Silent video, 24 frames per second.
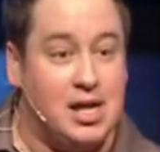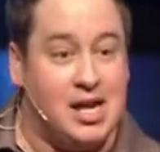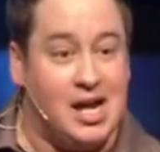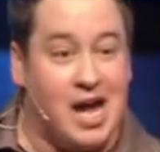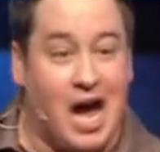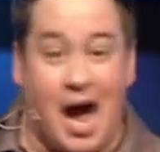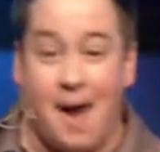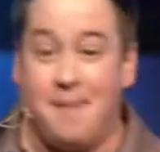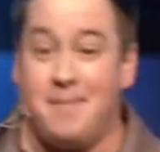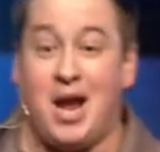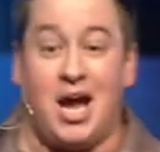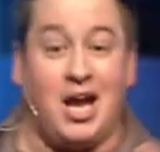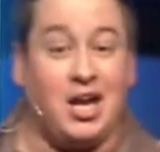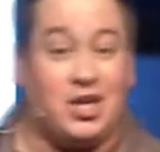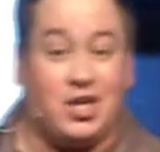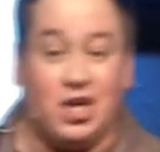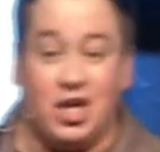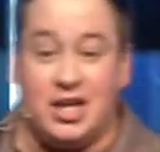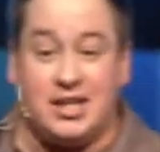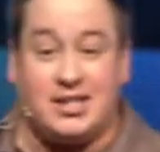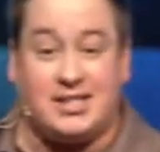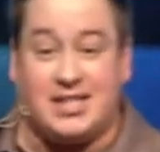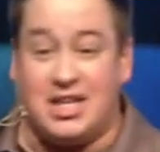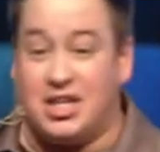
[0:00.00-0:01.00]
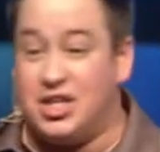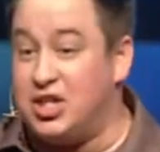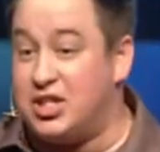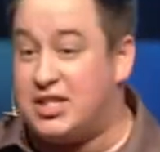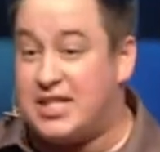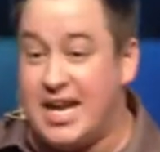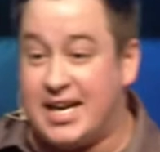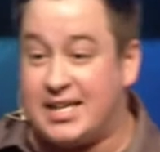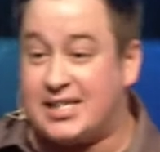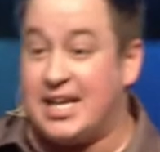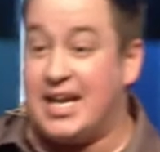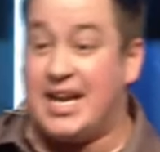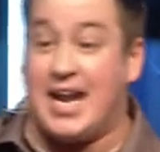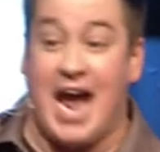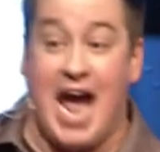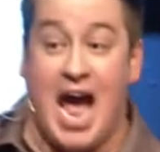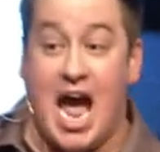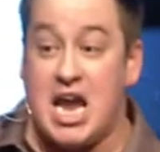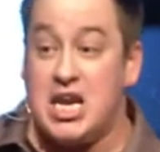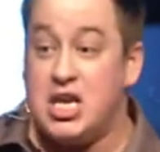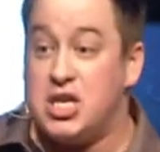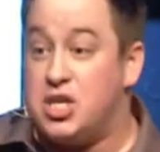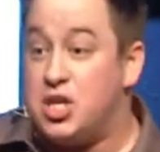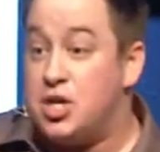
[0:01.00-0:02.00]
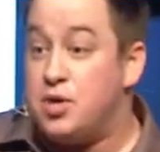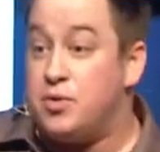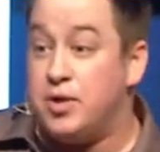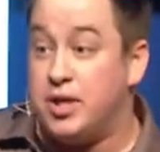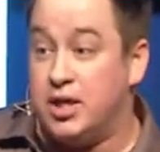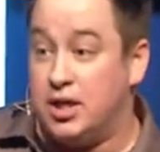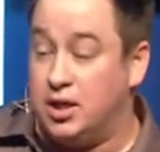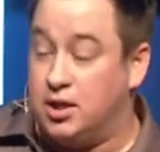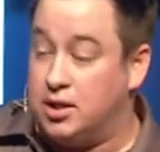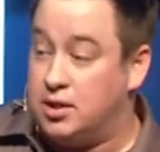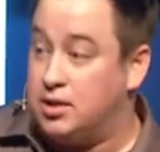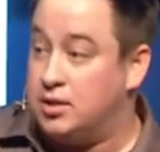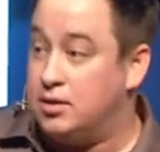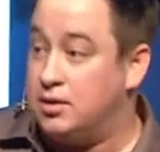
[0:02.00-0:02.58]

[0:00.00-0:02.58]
I'm not good at sending you texts like, how you doing?